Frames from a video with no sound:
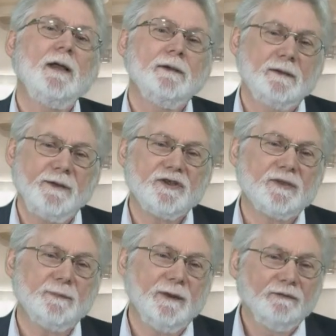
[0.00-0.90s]
that'll give you
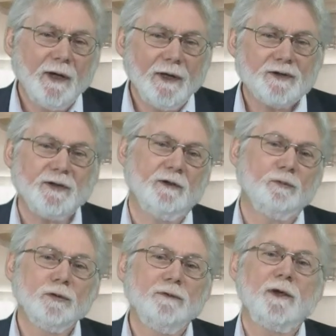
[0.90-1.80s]
some advice on
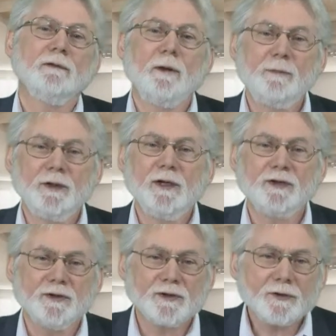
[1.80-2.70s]
improving your
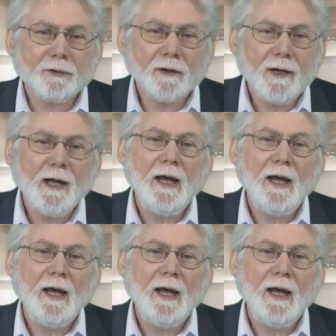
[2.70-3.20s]
reputation score